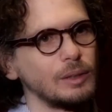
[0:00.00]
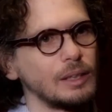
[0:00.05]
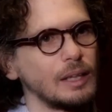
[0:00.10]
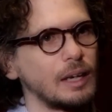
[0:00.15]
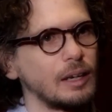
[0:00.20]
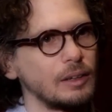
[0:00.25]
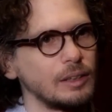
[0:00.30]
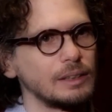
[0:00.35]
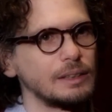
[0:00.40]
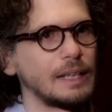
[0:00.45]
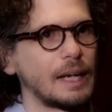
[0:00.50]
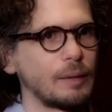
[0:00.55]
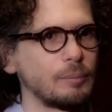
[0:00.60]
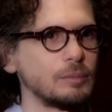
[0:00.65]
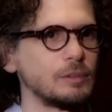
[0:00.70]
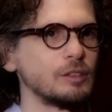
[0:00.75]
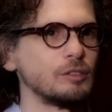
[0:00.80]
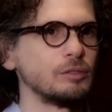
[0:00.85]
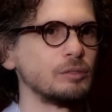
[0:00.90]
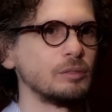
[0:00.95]
with our
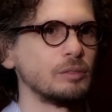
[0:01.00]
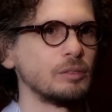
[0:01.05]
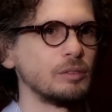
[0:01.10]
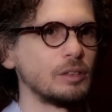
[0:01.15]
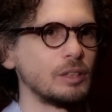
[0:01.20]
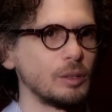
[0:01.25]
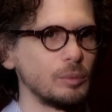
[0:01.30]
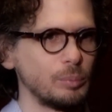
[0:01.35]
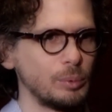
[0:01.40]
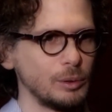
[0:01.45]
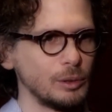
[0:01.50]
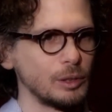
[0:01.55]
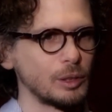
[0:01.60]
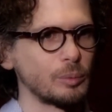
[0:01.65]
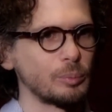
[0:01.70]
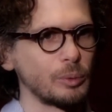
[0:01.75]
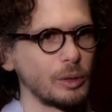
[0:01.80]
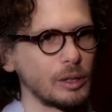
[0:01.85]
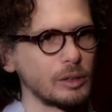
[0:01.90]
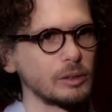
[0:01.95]
adaptive
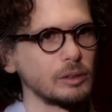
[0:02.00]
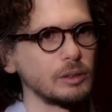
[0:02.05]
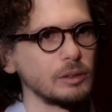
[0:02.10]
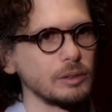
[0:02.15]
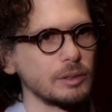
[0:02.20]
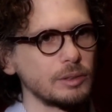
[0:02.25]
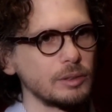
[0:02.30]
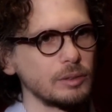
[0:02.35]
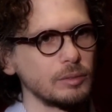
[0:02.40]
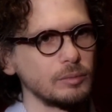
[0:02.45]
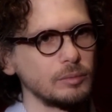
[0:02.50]
therapeutic protocol.